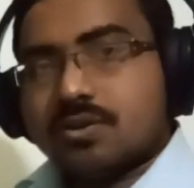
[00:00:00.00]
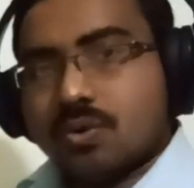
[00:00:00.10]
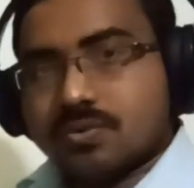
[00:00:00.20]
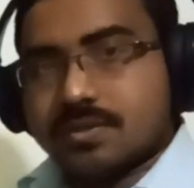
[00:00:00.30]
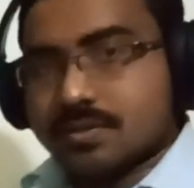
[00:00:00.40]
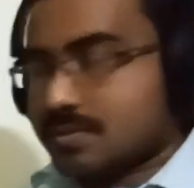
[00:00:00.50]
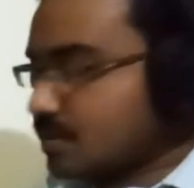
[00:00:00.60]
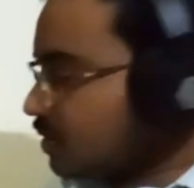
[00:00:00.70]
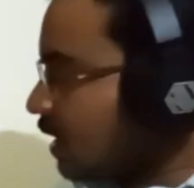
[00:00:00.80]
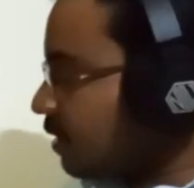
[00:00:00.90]
closest,
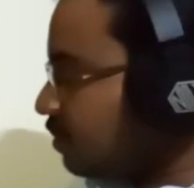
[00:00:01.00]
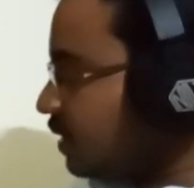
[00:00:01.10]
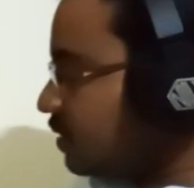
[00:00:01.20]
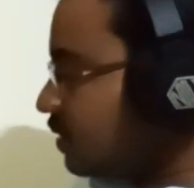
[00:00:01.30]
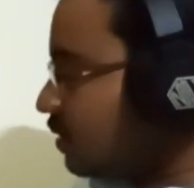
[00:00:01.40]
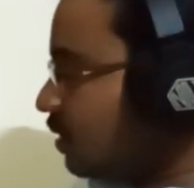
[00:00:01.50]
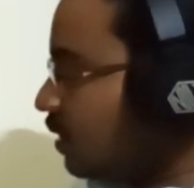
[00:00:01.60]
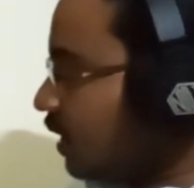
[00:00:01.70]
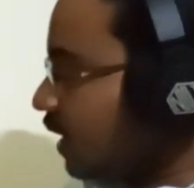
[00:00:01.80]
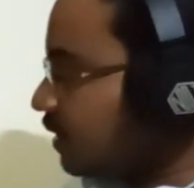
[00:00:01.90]
that means
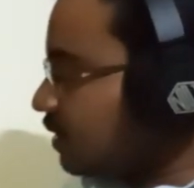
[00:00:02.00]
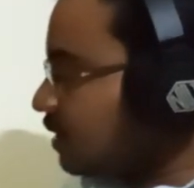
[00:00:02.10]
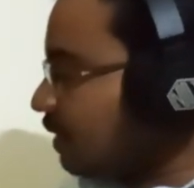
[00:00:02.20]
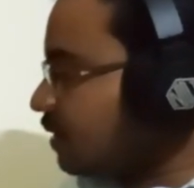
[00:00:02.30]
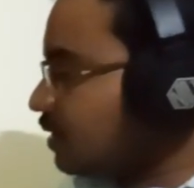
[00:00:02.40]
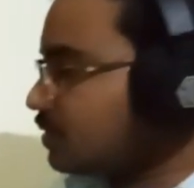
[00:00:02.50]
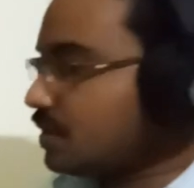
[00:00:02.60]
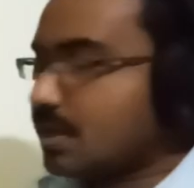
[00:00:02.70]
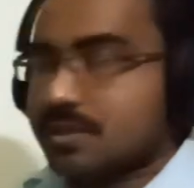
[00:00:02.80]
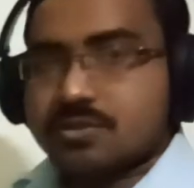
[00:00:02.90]
87 is
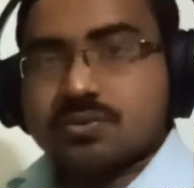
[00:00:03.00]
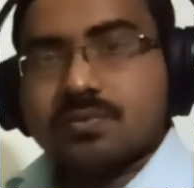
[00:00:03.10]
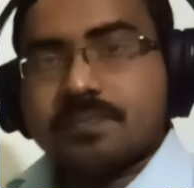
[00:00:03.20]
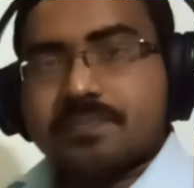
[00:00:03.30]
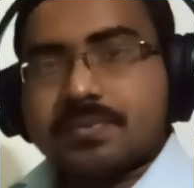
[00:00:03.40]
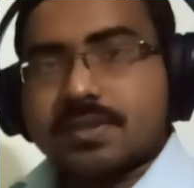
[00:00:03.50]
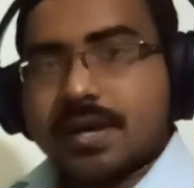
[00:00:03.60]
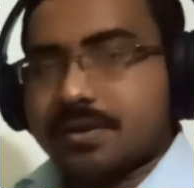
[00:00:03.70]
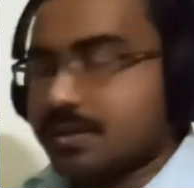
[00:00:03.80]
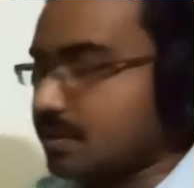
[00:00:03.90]
nearest to
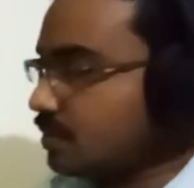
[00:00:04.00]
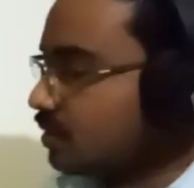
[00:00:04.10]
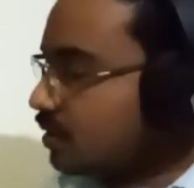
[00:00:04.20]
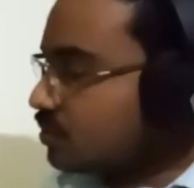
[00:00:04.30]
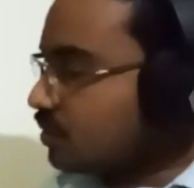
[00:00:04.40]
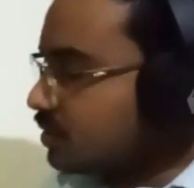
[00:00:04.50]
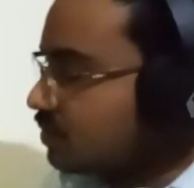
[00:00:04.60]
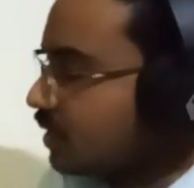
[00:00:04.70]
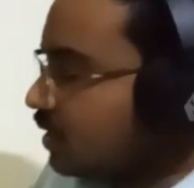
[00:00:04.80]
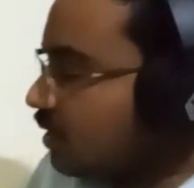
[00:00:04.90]
90. So it's
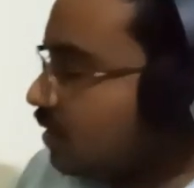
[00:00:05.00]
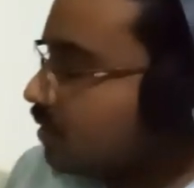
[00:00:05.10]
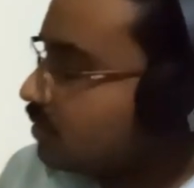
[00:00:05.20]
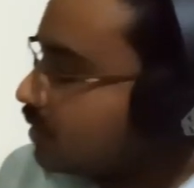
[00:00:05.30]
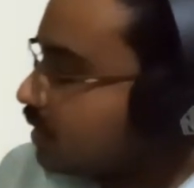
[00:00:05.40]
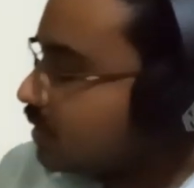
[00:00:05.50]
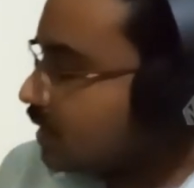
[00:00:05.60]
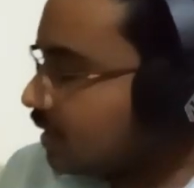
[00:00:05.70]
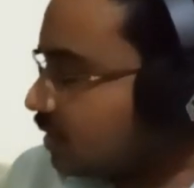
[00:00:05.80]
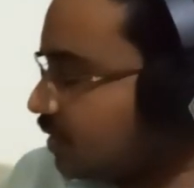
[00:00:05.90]
very clear
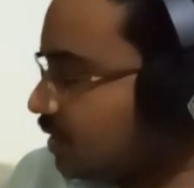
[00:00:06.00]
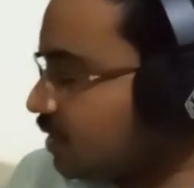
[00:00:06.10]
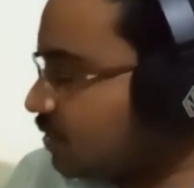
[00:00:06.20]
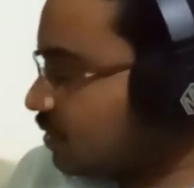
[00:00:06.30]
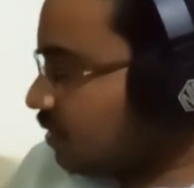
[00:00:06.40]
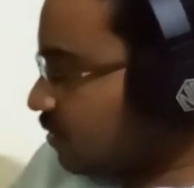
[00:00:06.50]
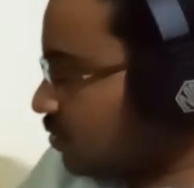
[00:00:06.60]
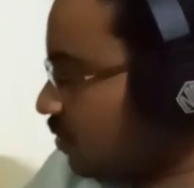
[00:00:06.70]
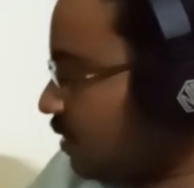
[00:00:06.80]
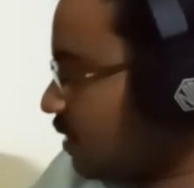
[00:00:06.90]
that the teacher
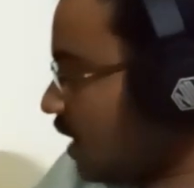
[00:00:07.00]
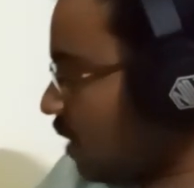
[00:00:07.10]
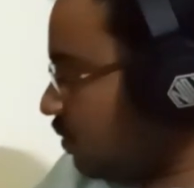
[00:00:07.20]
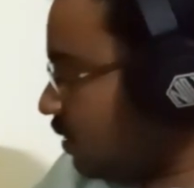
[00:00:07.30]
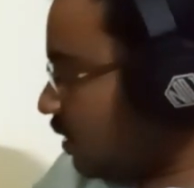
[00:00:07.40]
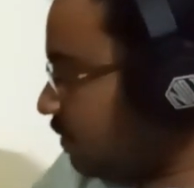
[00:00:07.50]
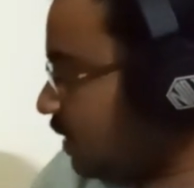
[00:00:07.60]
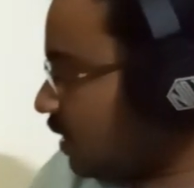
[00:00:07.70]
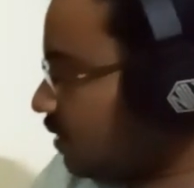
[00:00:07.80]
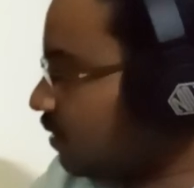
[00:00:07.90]
should round the
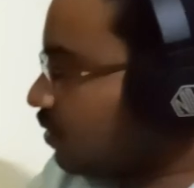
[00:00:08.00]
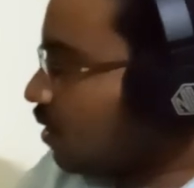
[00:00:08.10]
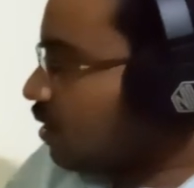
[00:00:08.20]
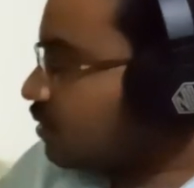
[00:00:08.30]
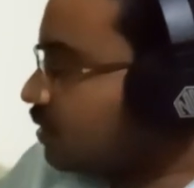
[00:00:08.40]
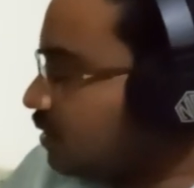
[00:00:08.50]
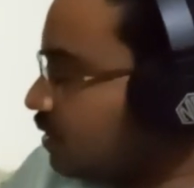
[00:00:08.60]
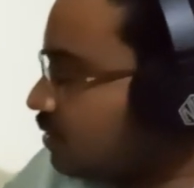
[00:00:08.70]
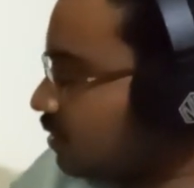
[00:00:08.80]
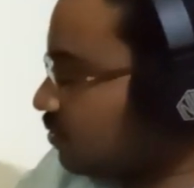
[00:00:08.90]
figure or the
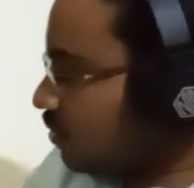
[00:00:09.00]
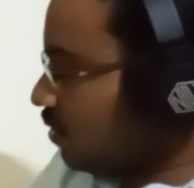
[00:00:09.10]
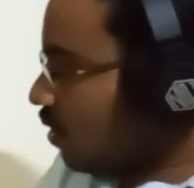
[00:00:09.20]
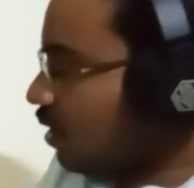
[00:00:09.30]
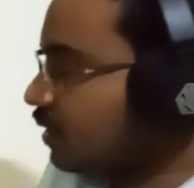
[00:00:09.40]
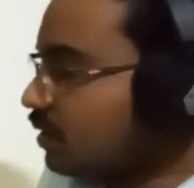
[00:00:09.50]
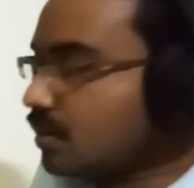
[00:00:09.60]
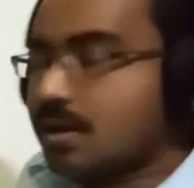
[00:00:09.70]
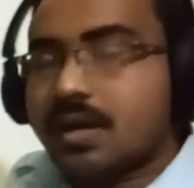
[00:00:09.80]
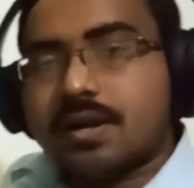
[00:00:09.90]
teacher should order
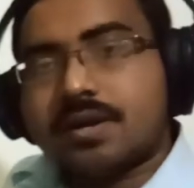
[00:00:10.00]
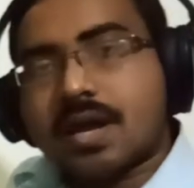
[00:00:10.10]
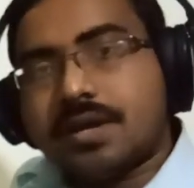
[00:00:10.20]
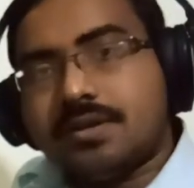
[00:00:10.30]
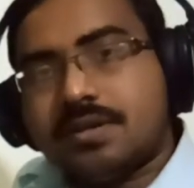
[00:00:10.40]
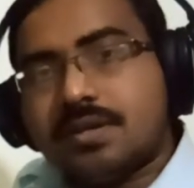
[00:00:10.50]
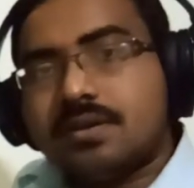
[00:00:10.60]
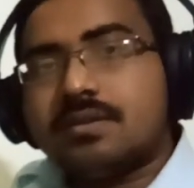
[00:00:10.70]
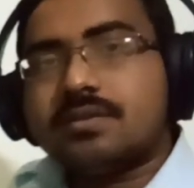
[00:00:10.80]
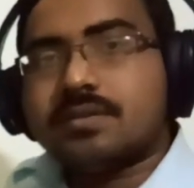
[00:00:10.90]
90
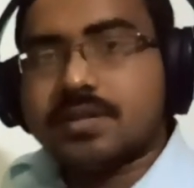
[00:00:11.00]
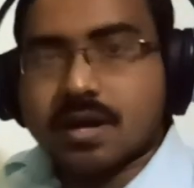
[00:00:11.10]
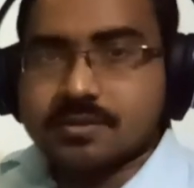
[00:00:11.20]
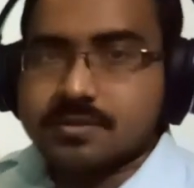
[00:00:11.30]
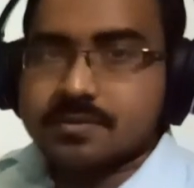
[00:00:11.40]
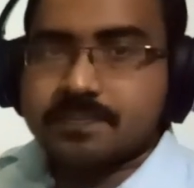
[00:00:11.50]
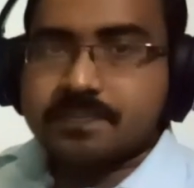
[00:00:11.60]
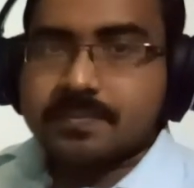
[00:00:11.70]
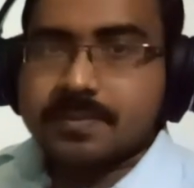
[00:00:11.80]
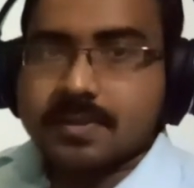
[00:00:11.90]
diyas.
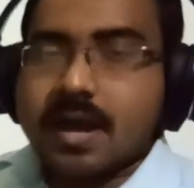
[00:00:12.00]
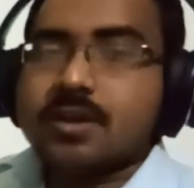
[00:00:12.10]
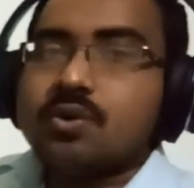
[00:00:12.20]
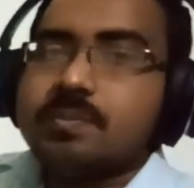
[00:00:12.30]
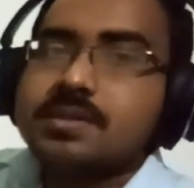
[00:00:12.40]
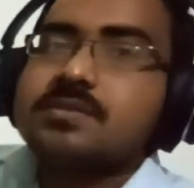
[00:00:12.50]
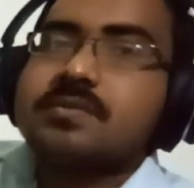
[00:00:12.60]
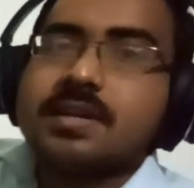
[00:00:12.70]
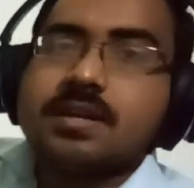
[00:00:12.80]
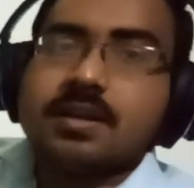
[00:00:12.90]
I hope it is
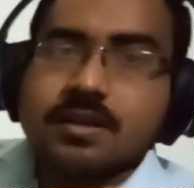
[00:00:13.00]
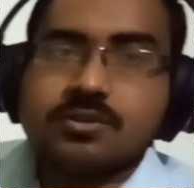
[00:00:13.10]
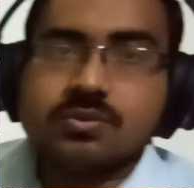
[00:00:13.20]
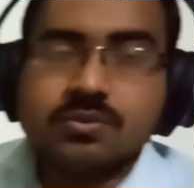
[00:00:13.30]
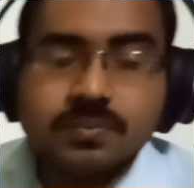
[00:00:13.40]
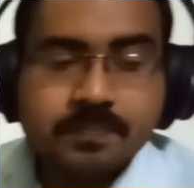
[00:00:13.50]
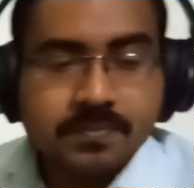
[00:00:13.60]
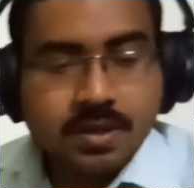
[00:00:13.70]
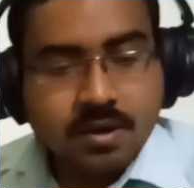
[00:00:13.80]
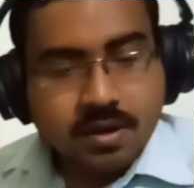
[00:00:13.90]
very clear to you.
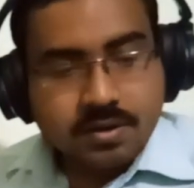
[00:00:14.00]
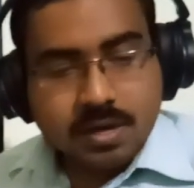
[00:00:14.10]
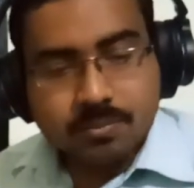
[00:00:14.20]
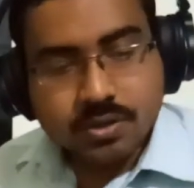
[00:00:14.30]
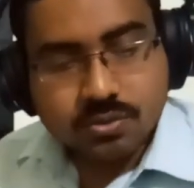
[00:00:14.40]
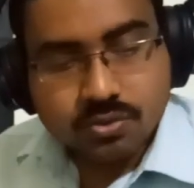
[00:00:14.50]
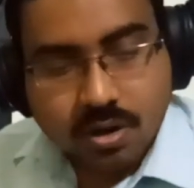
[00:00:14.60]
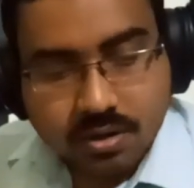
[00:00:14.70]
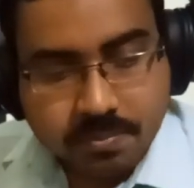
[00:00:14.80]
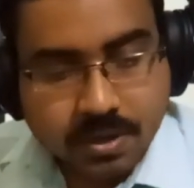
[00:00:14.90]
Now I'm going to
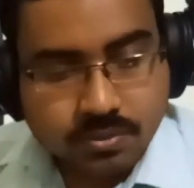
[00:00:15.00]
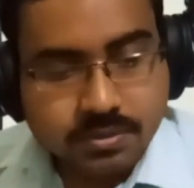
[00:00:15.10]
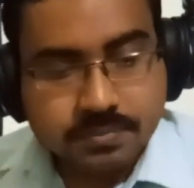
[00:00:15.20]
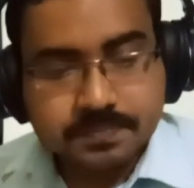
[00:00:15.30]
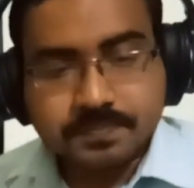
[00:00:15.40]
talk about